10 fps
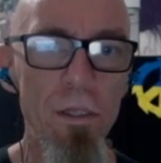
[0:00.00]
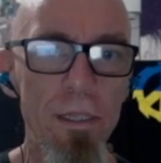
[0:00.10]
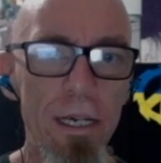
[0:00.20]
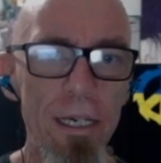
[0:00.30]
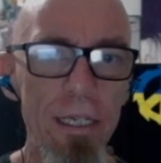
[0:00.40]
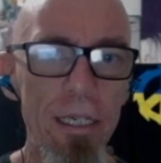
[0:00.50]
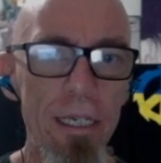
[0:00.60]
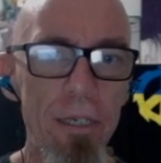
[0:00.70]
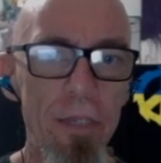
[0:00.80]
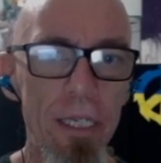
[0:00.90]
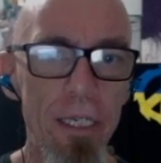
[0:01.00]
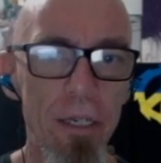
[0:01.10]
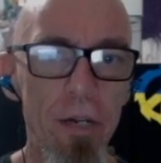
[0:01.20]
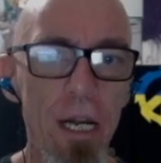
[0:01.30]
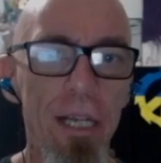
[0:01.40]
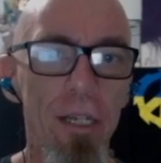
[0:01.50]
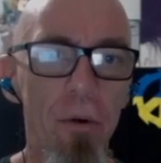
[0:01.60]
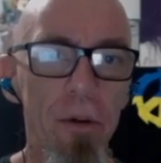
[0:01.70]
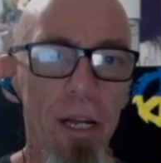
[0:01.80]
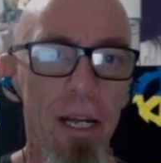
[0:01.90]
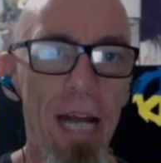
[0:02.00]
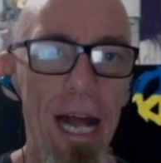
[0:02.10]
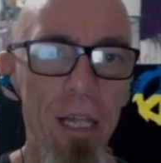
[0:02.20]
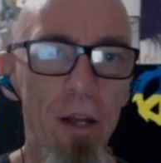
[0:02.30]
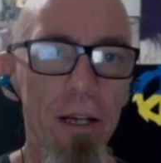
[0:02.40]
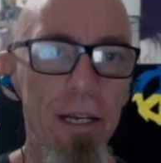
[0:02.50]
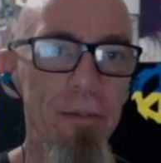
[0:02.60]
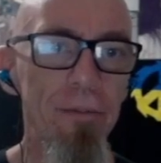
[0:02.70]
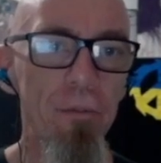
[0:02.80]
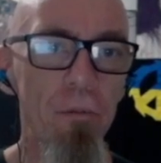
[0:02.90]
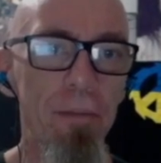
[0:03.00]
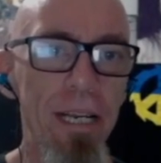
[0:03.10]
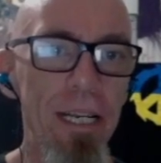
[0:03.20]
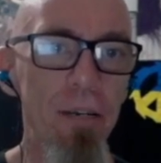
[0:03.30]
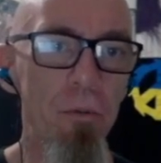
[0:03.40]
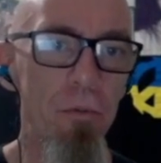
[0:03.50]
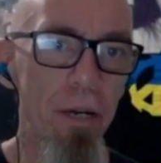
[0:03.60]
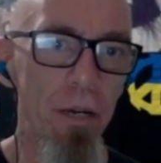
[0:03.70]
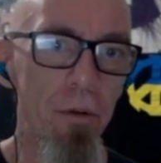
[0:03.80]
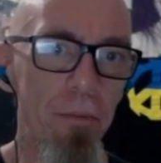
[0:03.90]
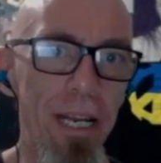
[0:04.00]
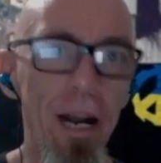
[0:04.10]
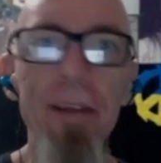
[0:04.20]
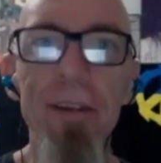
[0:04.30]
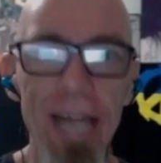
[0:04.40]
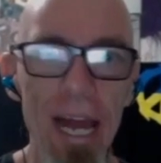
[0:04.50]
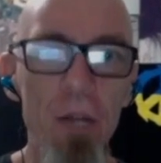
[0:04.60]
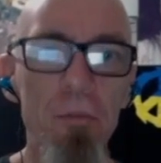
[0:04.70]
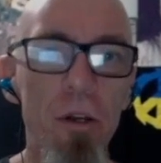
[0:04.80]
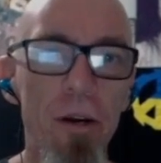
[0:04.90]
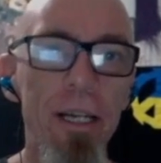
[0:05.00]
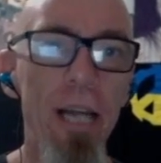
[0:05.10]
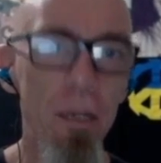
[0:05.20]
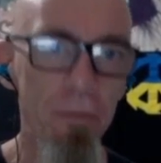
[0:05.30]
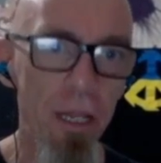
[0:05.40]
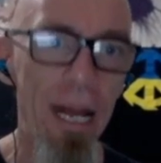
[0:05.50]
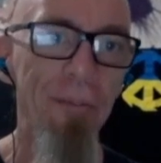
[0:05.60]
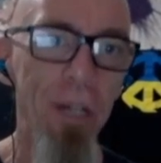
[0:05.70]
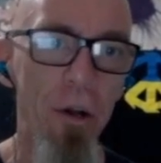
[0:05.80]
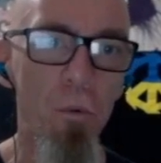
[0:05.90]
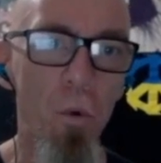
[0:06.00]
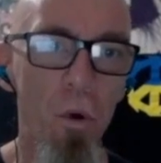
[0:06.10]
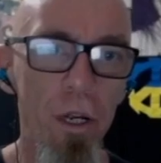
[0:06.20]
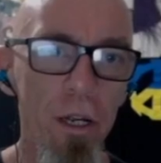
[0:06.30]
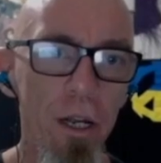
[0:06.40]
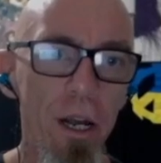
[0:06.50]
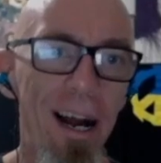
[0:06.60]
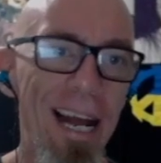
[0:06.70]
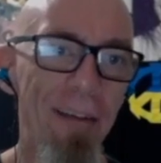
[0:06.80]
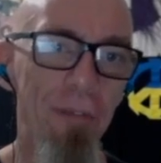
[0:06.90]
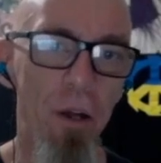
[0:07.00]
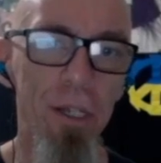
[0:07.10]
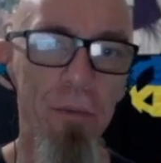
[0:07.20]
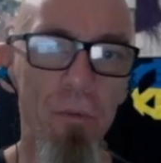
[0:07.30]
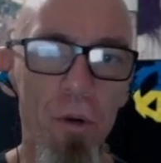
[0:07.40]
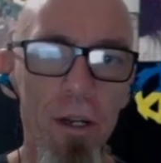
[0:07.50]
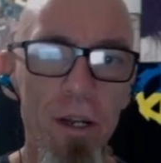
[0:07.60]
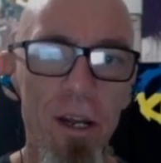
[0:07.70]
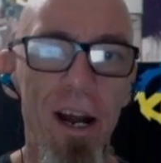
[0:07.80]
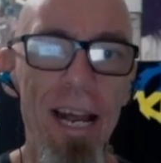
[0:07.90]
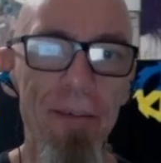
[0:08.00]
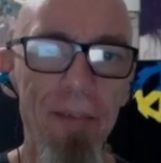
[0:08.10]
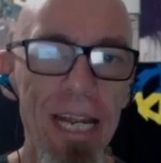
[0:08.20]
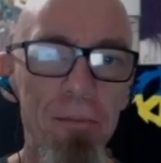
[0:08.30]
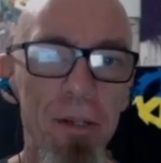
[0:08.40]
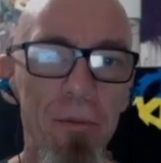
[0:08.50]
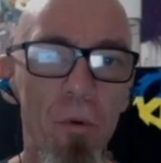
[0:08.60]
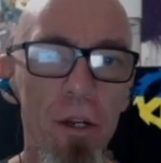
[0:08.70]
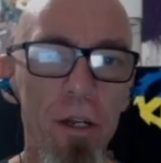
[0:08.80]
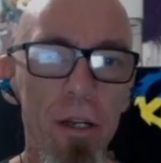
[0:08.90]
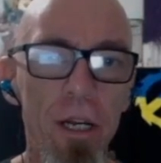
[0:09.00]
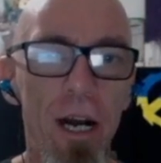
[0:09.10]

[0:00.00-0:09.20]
Tons, I don't think so. So a lot of will be either countable or uncountable. I have a lot of water. I have lots of water. I have heaps of water.